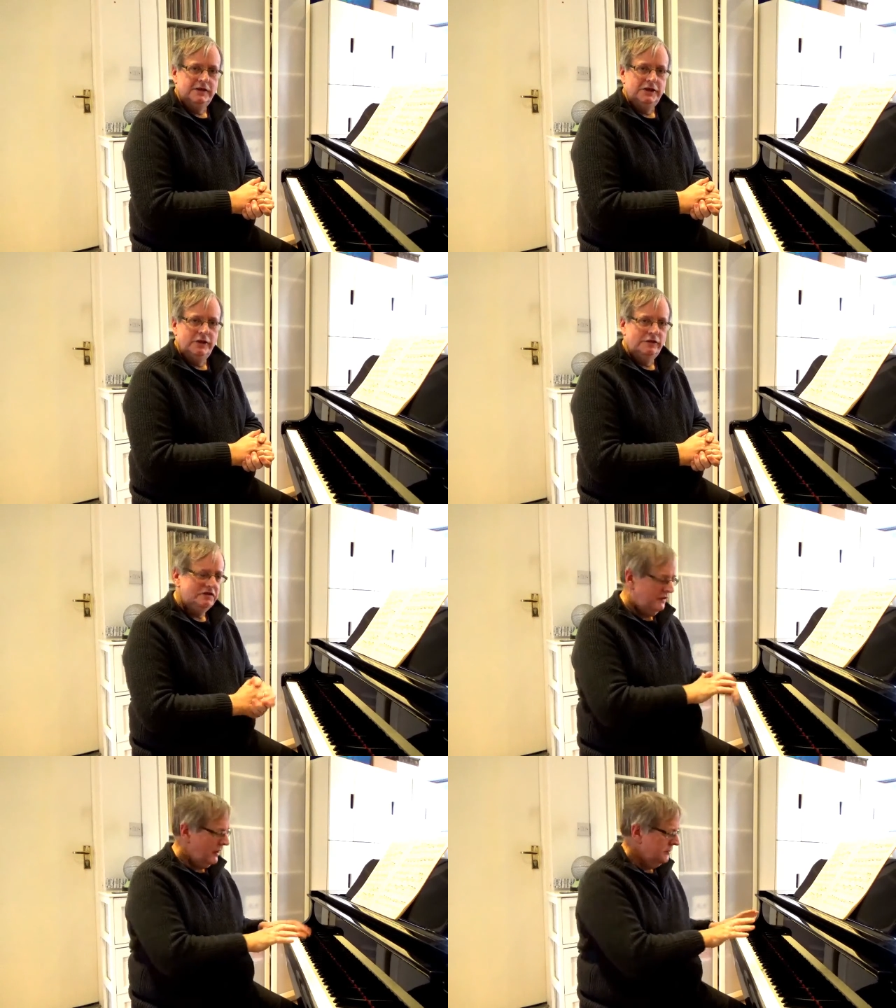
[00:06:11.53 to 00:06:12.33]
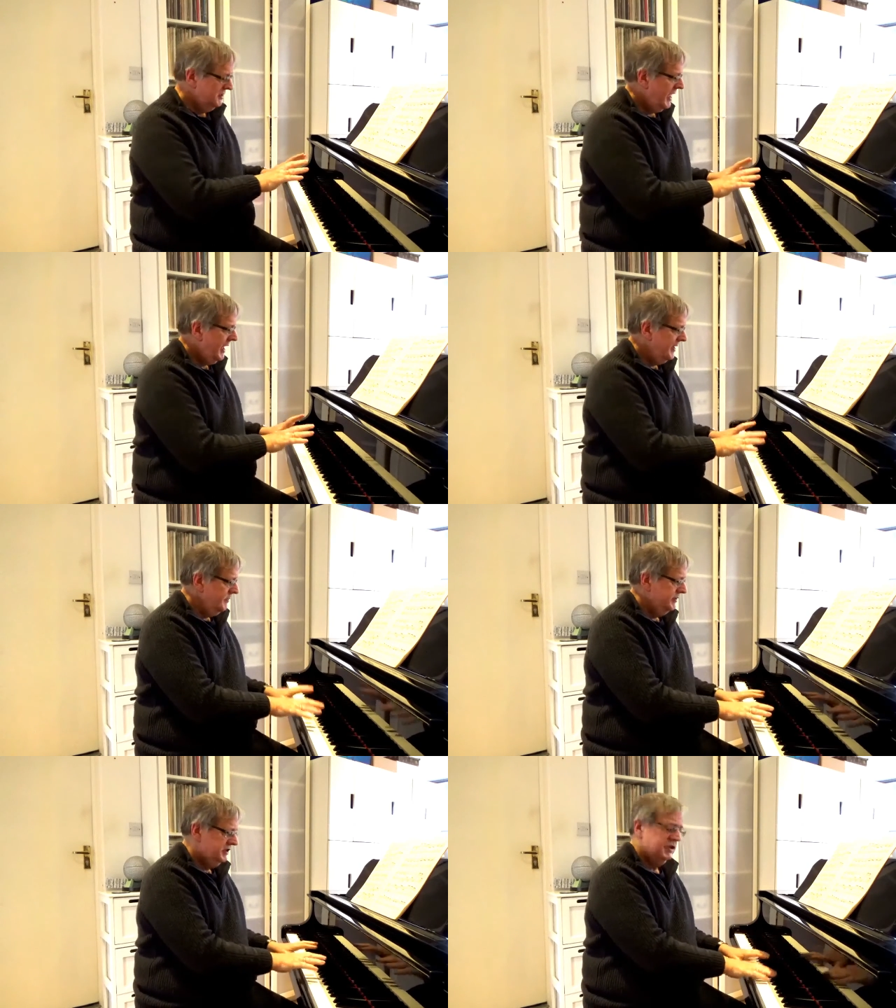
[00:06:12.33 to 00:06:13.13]
use those
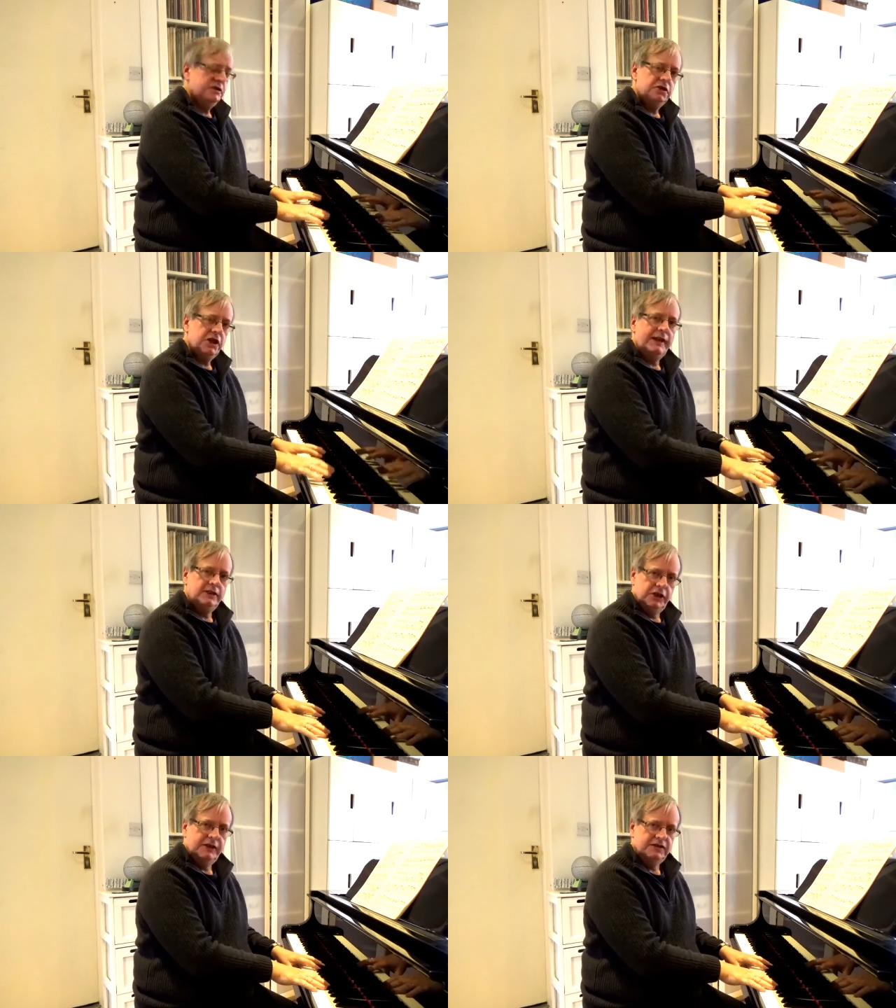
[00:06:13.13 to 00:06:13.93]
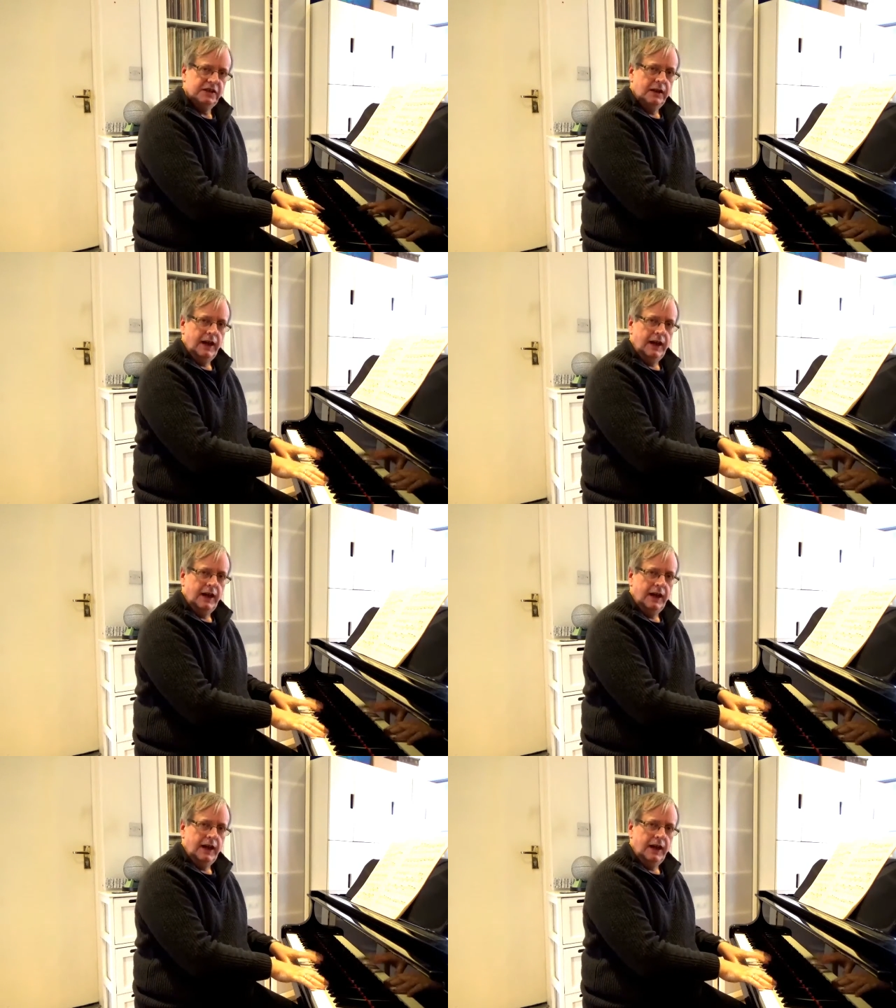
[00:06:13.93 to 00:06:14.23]
hand position changes